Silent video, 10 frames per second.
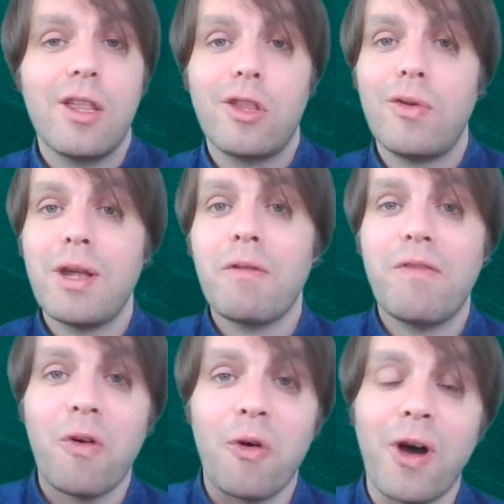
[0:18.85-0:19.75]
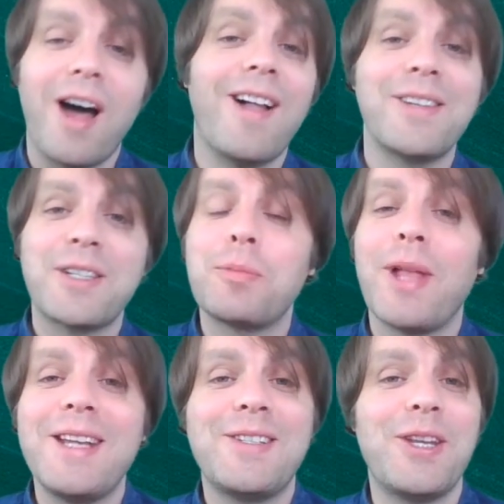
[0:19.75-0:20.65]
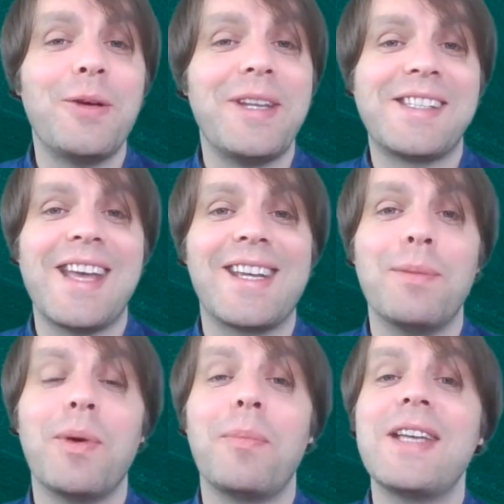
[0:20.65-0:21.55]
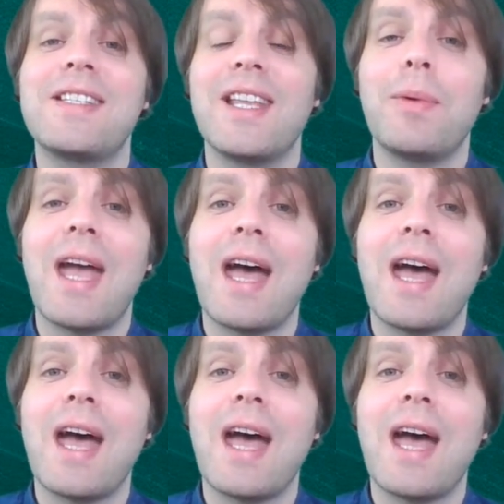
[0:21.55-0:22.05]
3 or 4. I'll explain to you in a second, but basically we